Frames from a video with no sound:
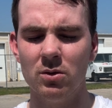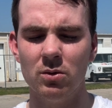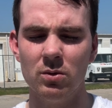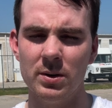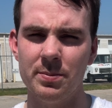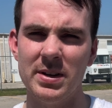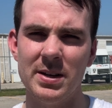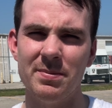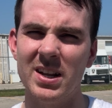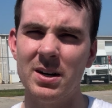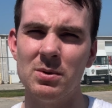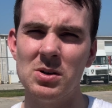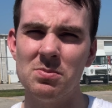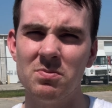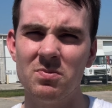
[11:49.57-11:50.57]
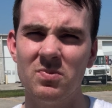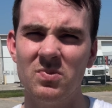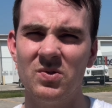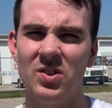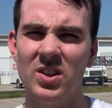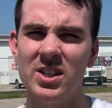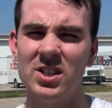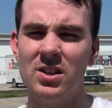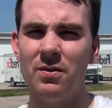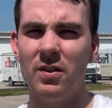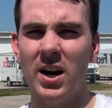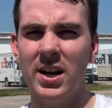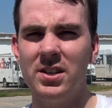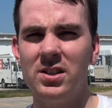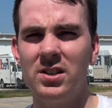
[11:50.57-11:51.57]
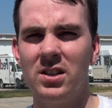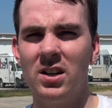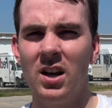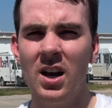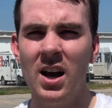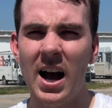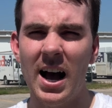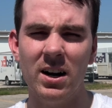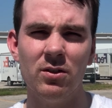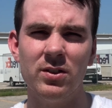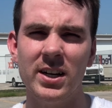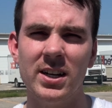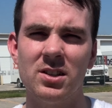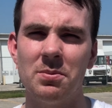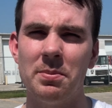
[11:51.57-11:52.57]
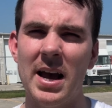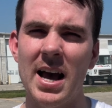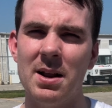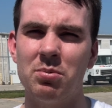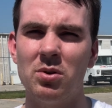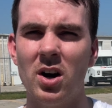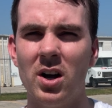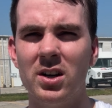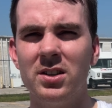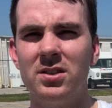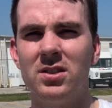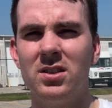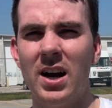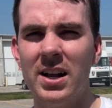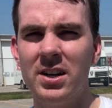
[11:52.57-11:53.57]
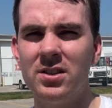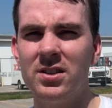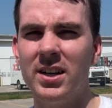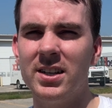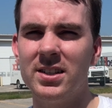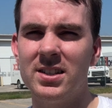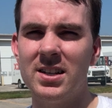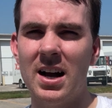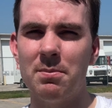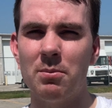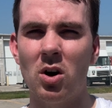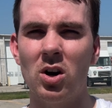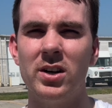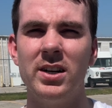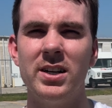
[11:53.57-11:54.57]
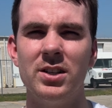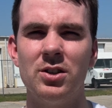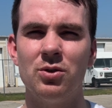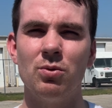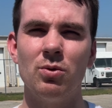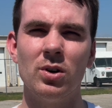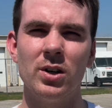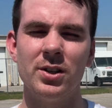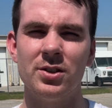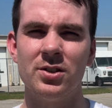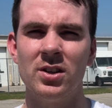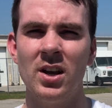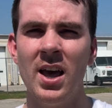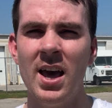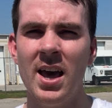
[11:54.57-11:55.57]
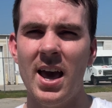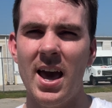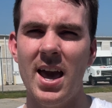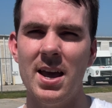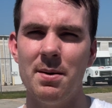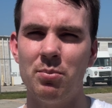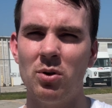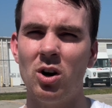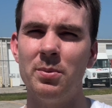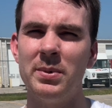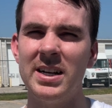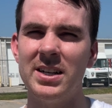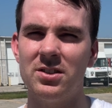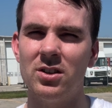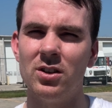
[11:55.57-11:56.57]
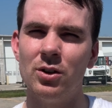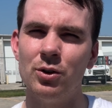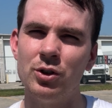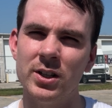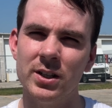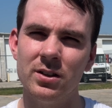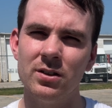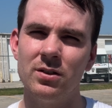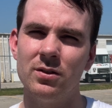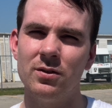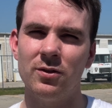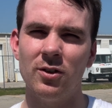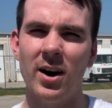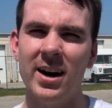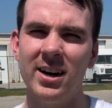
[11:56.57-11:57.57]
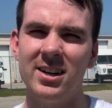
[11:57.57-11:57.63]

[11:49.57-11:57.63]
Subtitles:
would be minimum for this device. I don't think it's a bad product. I just think it's not marketed towards a permanent solution for air